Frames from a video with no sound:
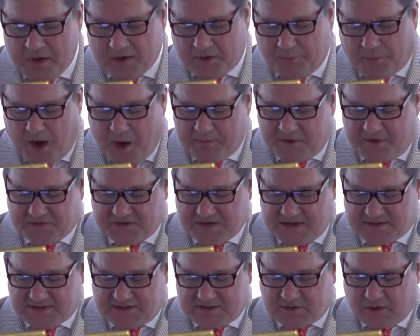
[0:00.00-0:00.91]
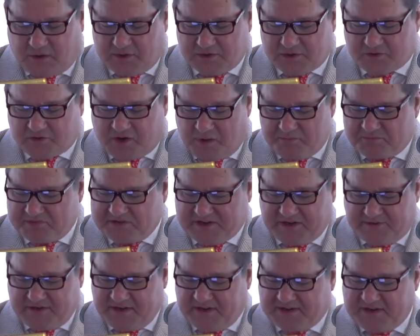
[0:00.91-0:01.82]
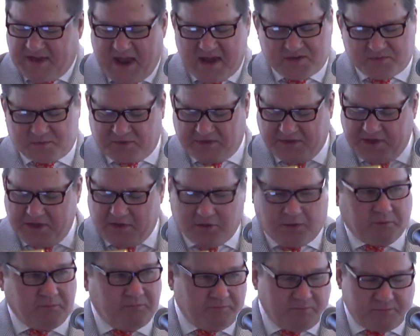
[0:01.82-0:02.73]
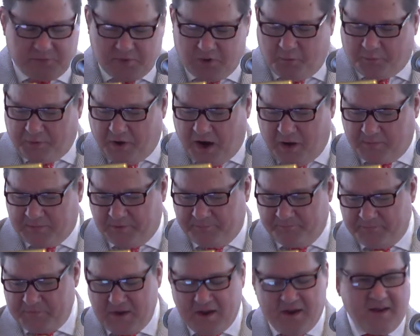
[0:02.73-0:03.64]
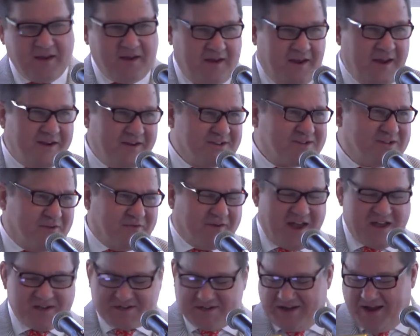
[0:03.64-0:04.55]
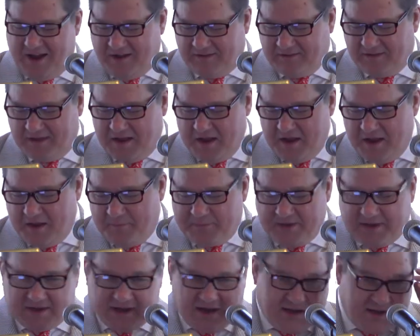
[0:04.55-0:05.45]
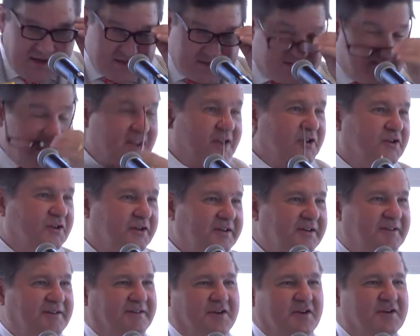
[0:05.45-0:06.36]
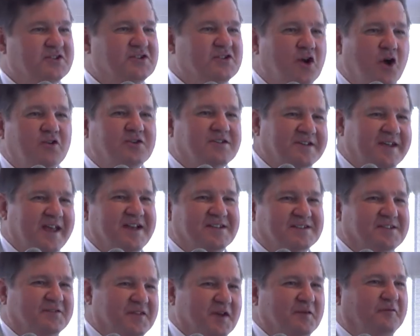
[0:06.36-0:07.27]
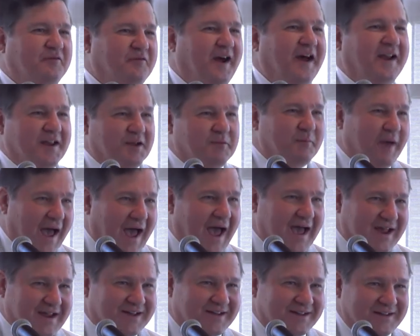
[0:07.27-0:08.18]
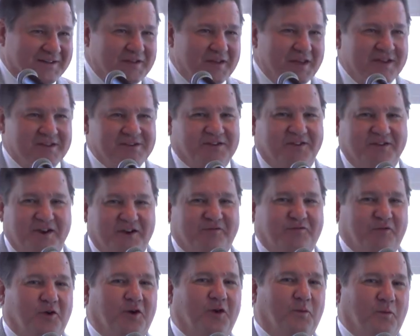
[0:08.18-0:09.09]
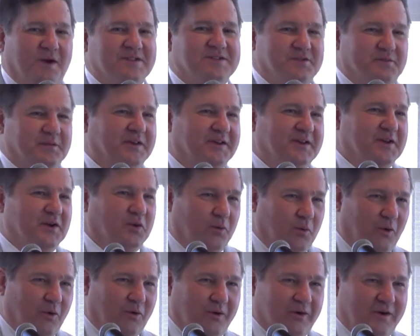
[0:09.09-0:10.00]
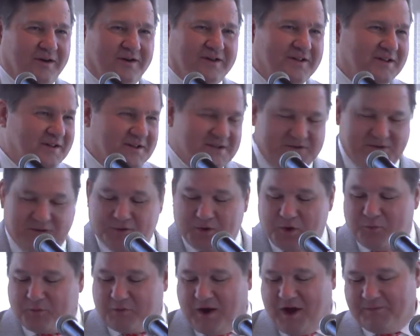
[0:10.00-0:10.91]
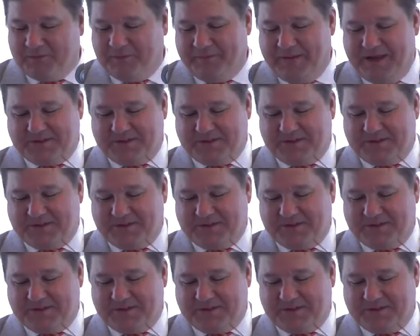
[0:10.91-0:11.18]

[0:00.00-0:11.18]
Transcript: Department of Justice told Trump Syria attacks were legal, no problem. And here's the rationale, because they couldn't, there's no chance of them fighting back, so therefore it wasn't really a war, so no problem.